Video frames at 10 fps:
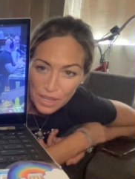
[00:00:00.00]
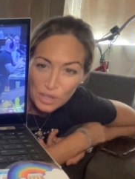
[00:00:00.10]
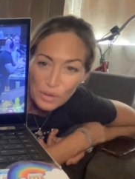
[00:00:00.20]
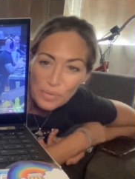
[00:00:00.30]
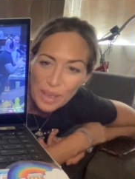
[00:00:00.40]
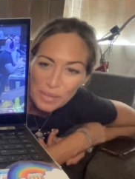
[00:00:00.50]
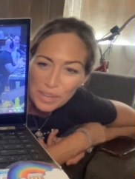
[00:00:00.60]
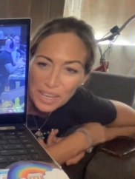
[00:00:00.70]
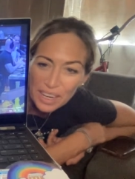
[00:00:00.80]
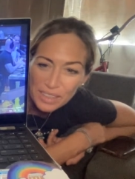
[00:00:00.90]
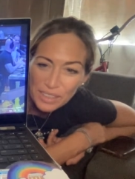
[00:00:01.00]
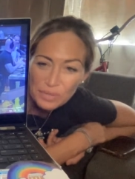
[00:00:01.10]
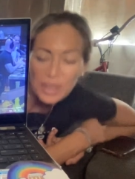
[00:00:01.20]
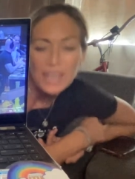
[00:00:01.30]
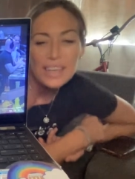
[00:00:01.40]
Your favorite character.
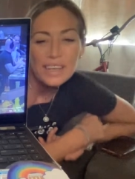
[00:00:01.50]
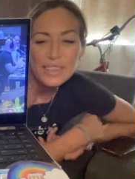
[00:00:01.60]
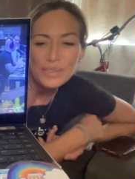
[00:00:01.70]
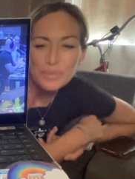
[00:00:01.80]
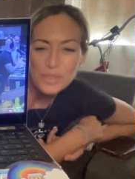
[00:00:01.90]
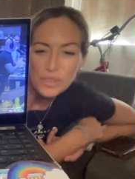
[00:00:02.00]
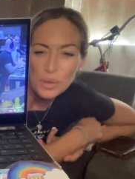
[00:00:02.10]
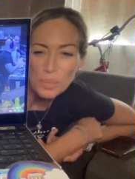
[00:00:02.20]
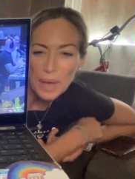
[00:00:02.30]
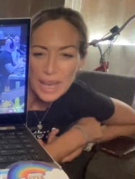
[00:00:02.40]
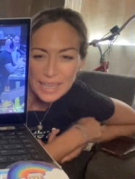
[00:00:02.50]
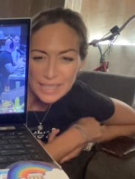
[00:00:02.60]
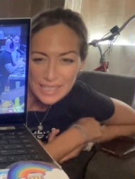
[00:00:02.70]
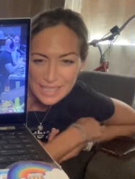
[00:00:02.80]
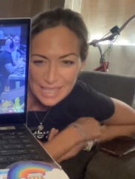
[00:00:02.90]
So back
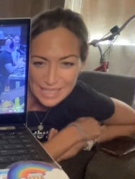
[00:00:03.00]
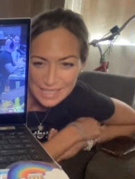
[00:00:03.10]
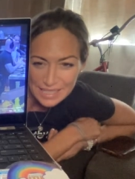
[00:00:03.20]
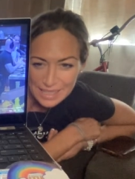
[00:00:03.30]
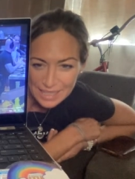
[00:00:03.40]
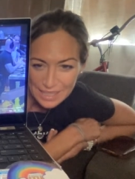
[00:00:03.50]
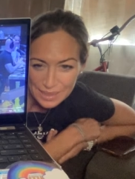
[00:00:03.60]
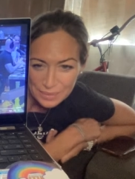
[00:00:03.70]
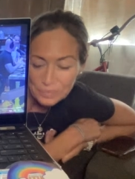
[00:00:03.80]
in Sicily,